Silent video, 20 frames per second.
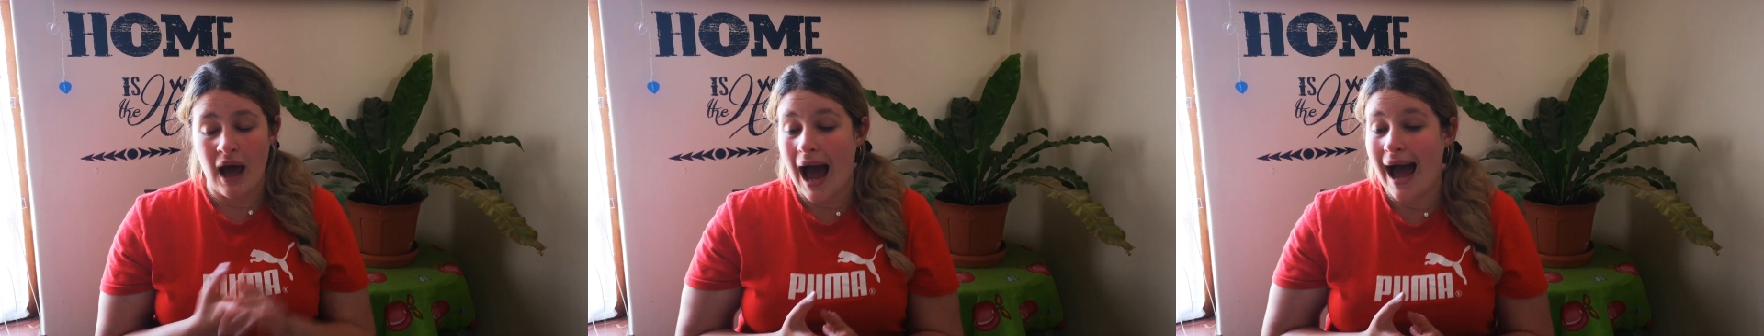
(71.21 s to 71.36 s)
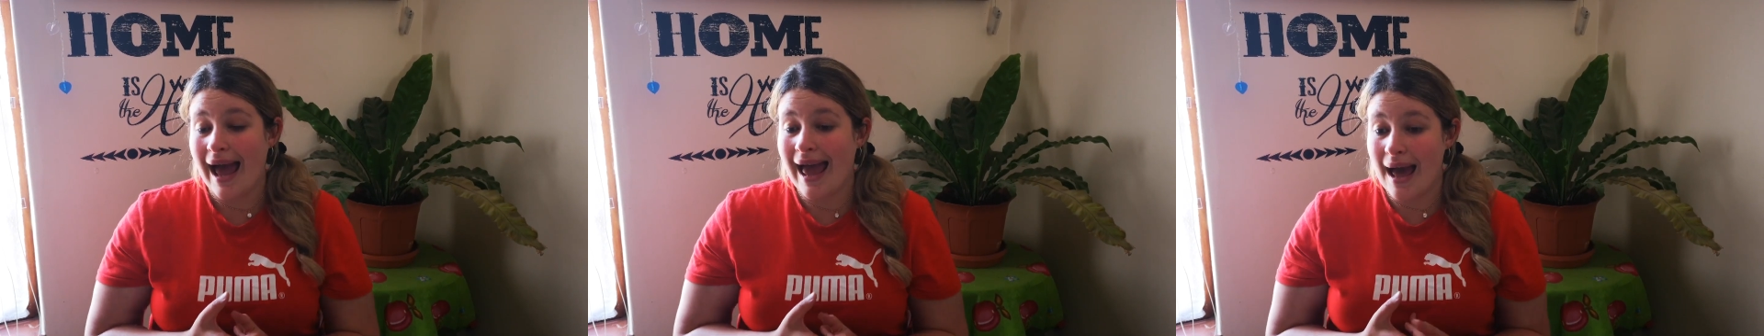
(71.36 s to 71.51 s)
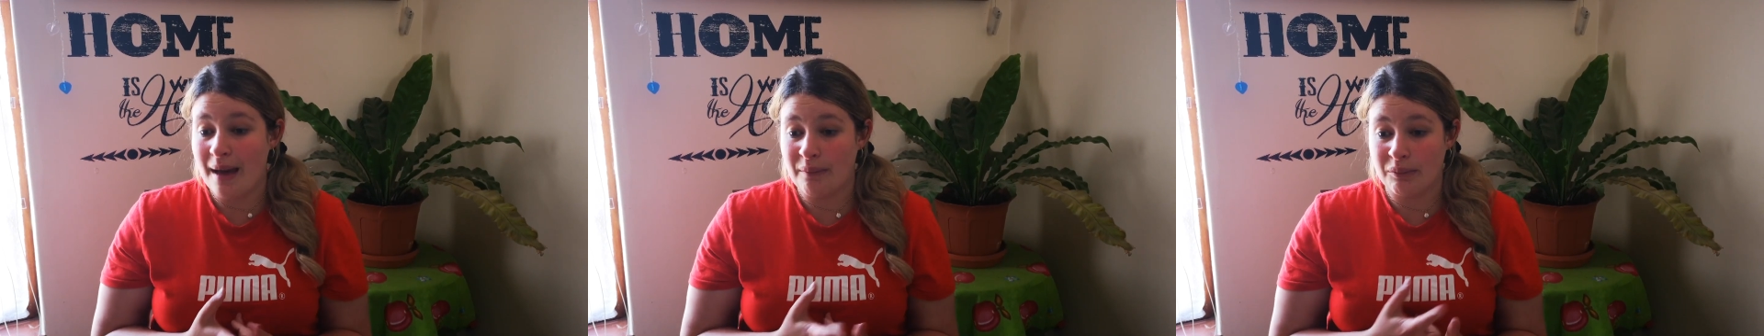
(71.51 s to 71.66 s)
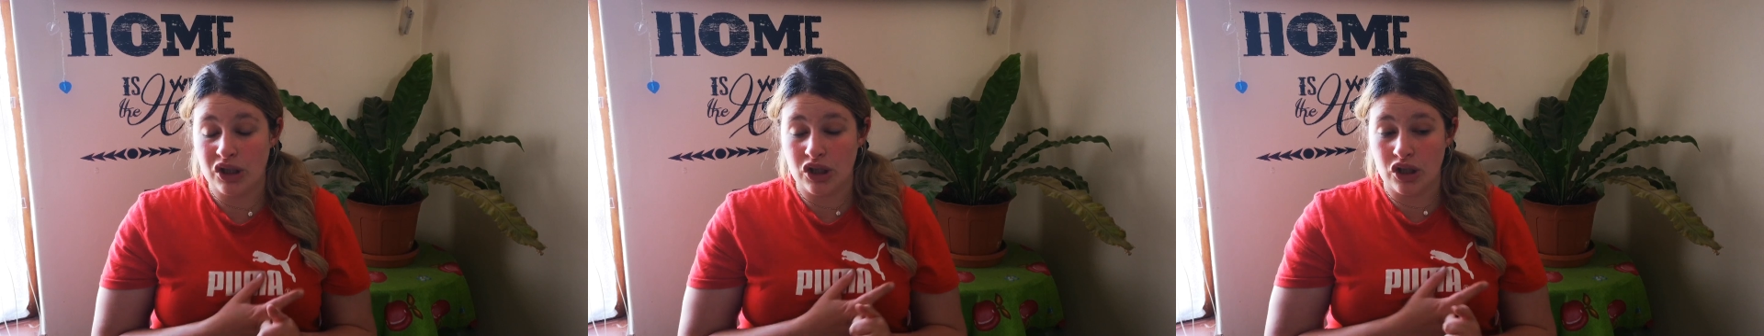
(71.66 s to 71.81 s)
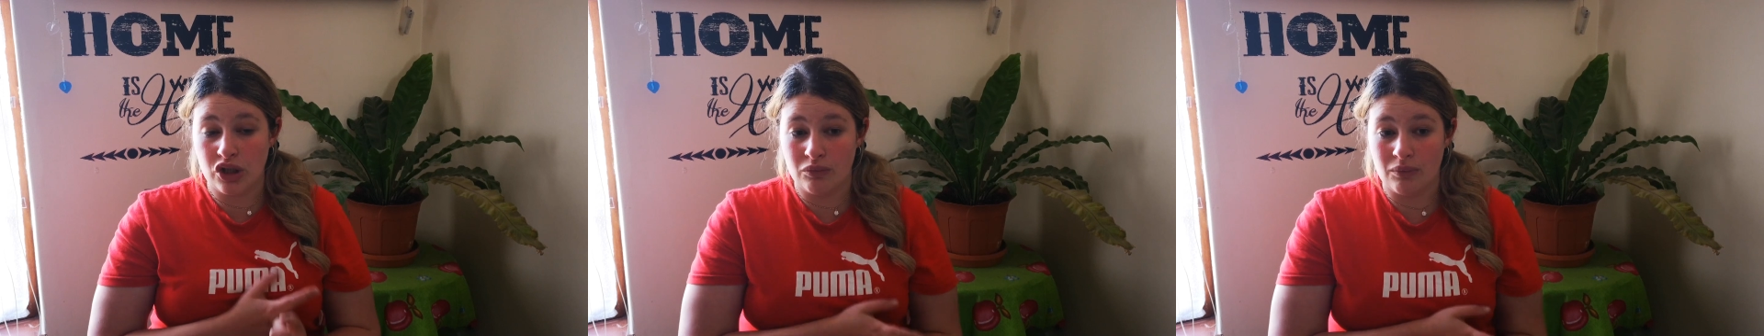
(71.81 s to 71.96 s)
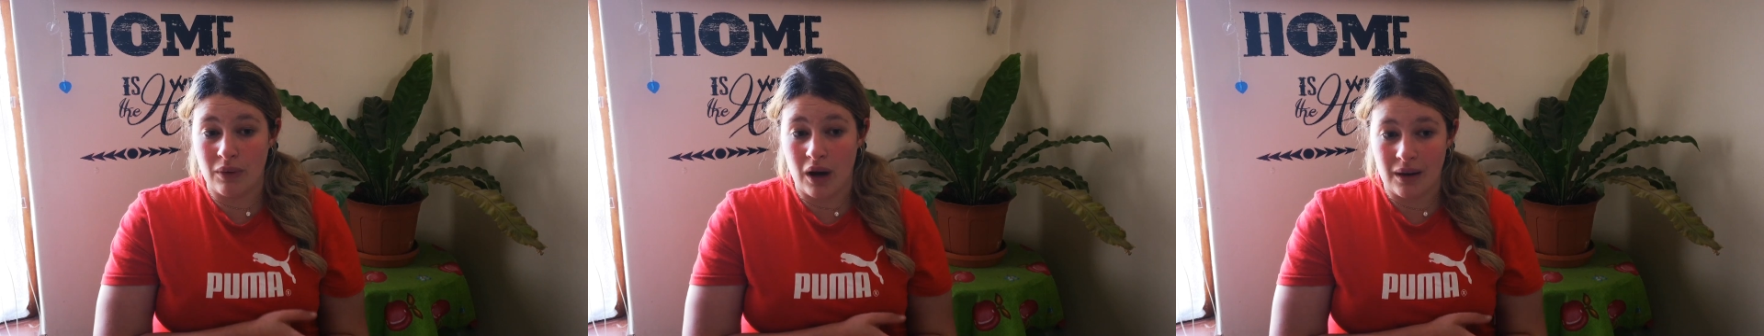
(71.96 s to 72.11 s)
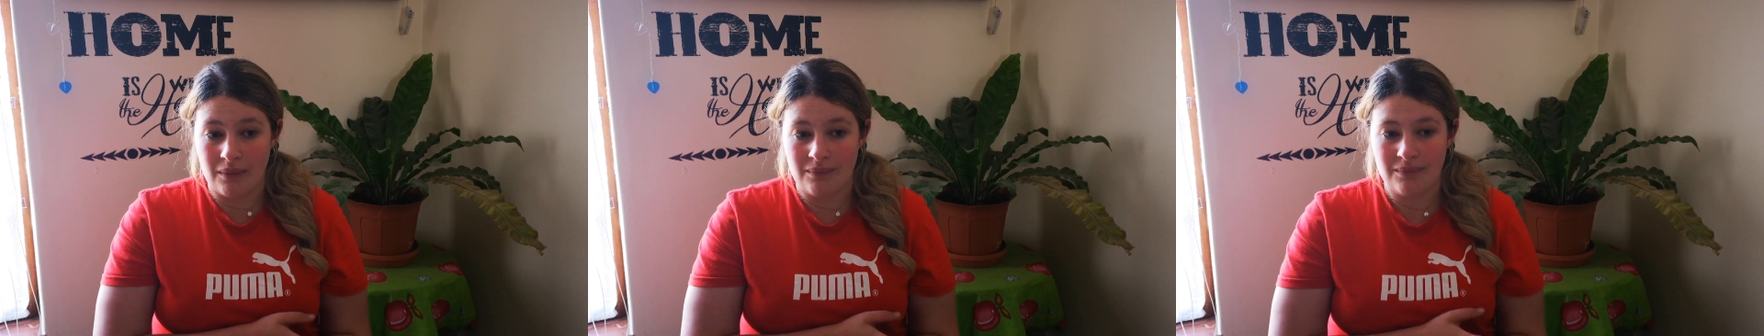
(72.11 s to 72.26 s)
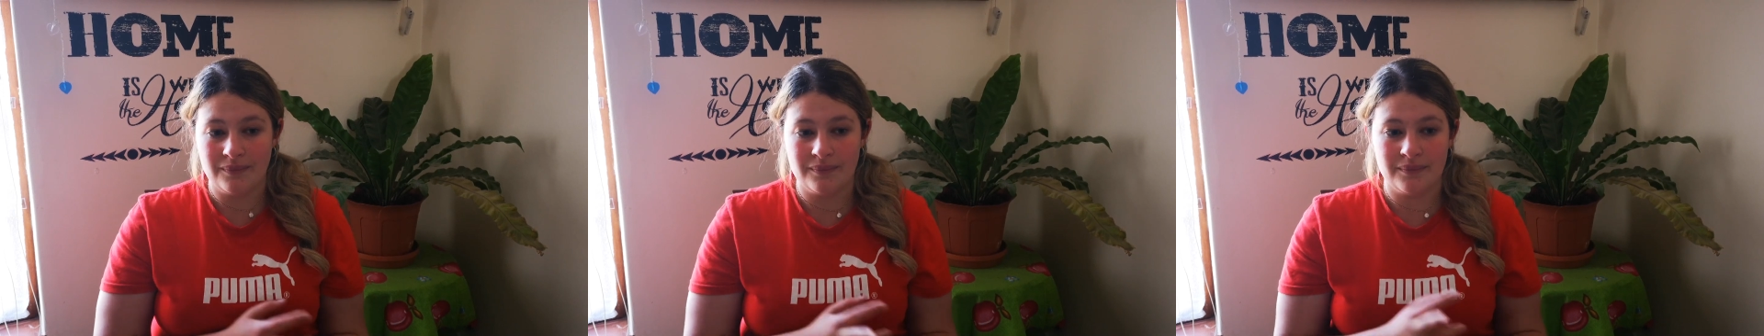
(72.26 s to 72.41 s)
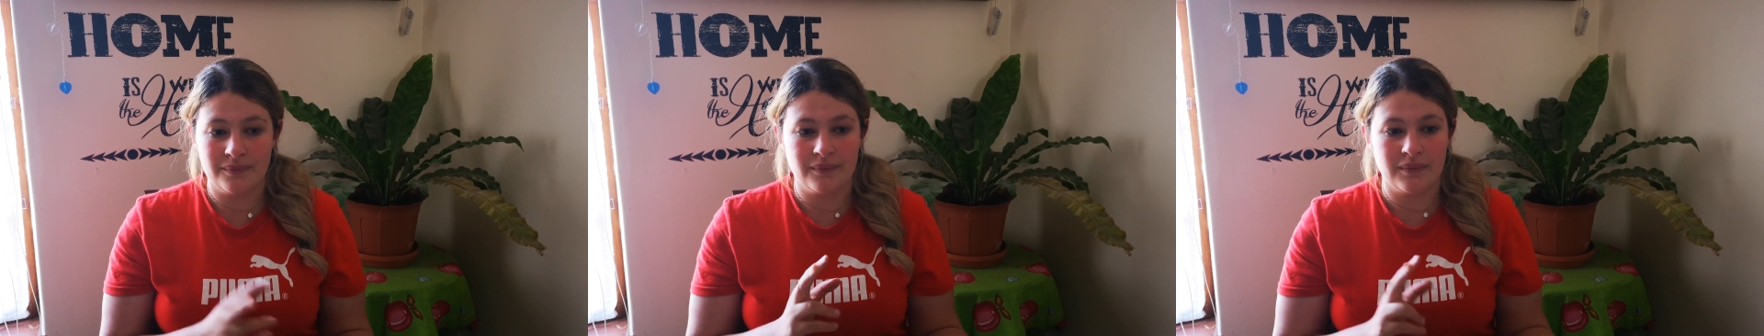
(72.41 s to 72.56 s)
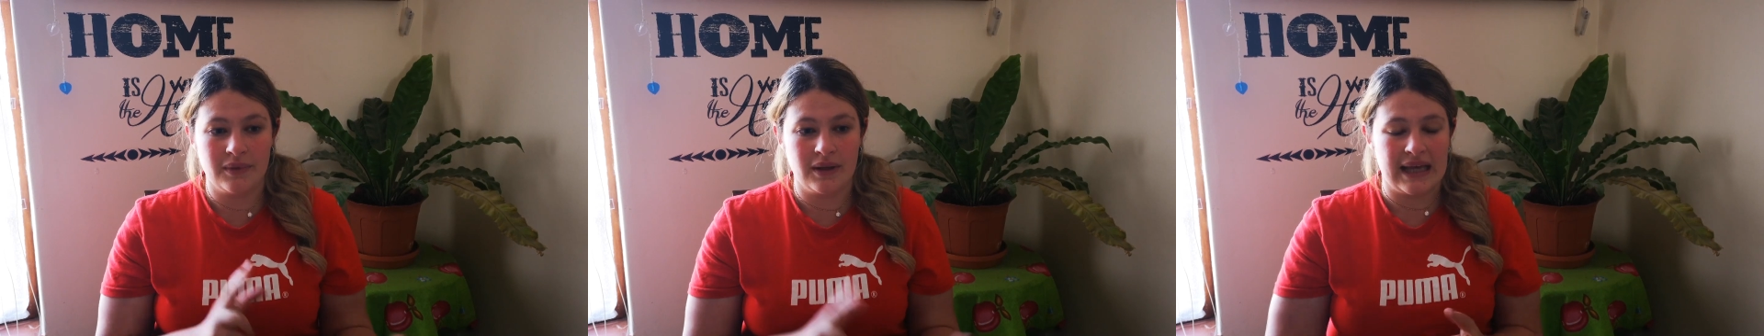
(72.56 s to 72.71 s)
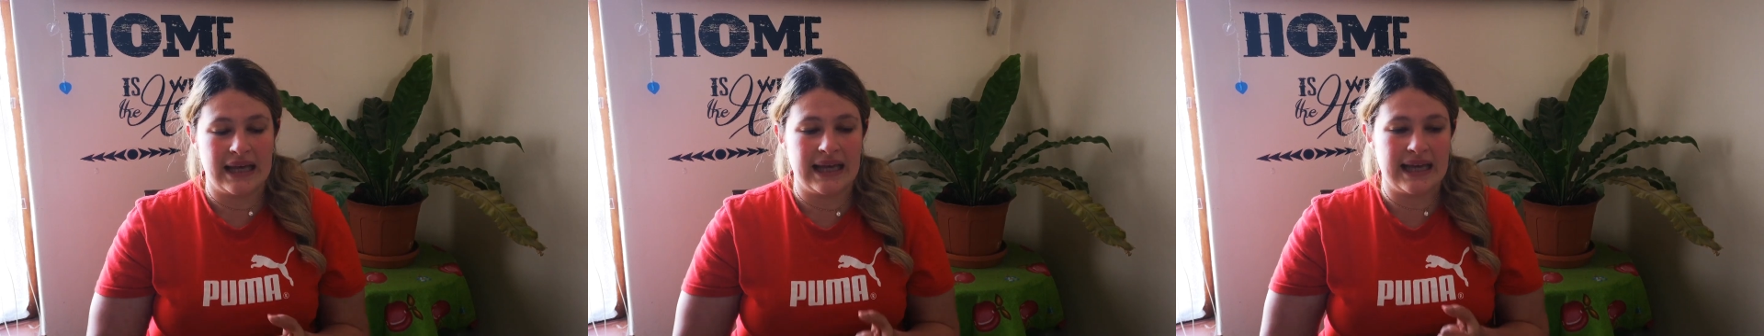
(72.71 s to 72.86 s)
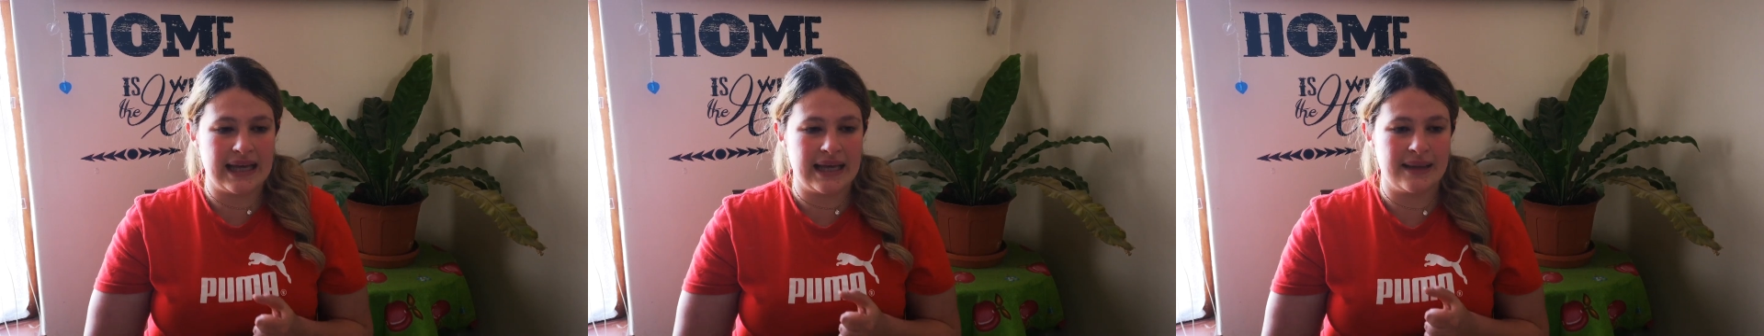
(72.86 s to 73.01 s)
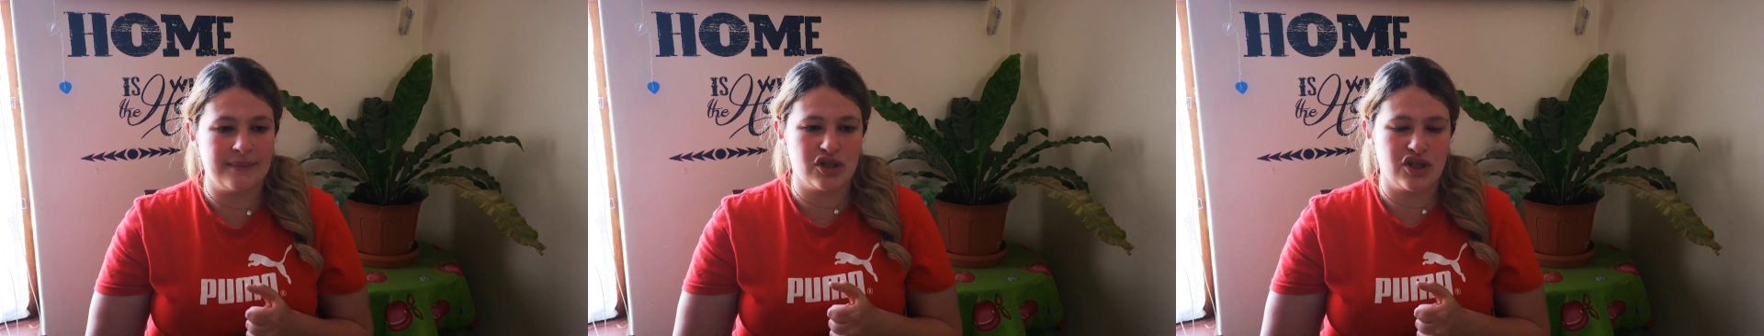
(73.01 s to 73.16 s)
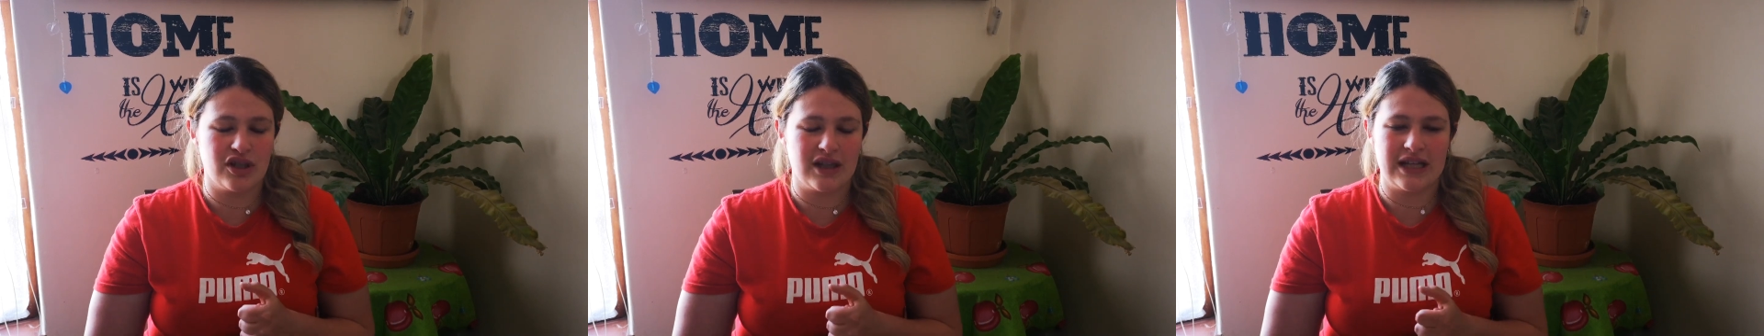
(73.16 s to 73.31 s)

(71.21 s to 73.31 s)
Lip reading: I am a new mom, and